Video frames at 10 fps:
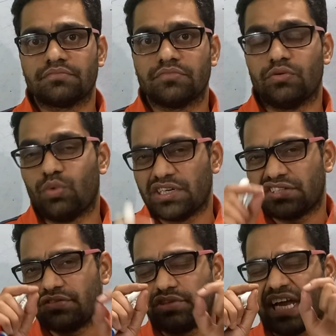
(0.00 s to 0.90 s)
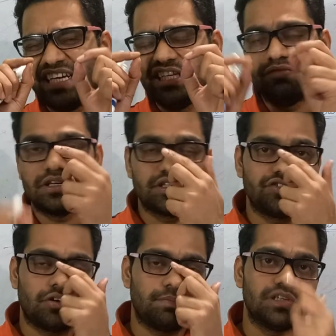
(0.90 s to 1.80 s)
The tiny water
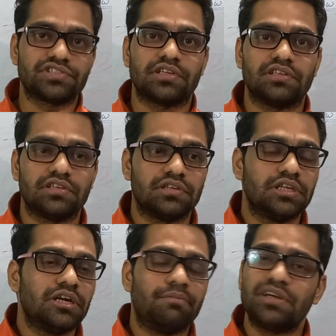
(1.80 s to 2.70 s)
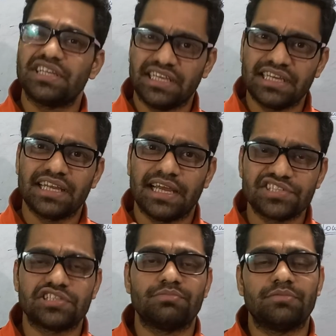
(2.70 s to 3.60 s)
droplets are there, but air
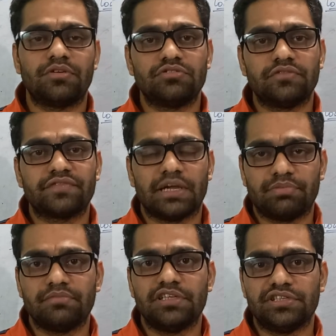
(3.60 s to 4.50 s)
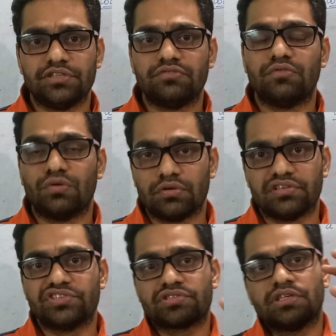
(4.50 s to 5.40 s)
has some amount of capability to hold
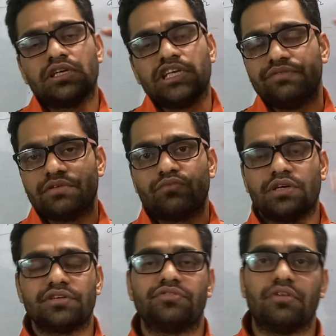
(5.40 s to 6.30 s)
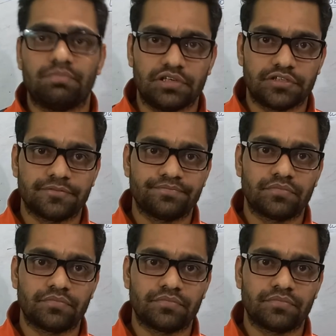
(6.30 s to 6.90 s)
this even water droplet.